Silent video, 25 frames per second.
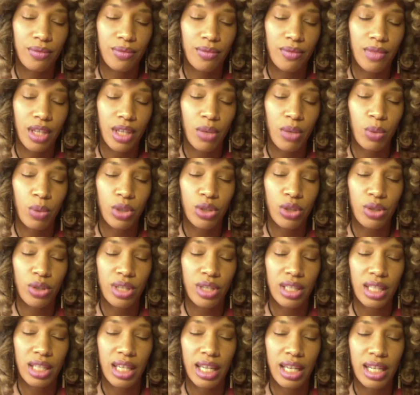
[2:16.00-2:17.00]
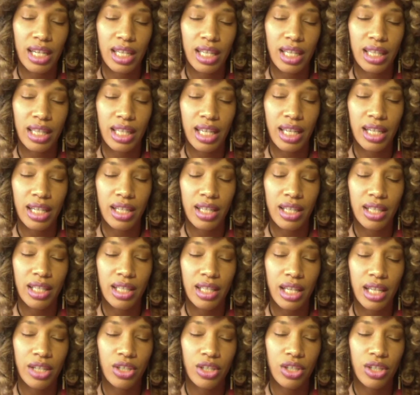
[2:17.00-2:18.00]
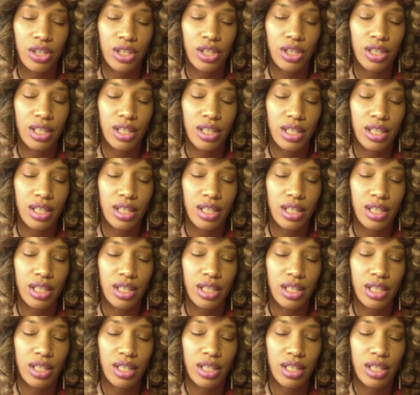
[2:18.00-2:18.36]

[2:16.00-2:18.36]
And we'll do this again at the end of the session just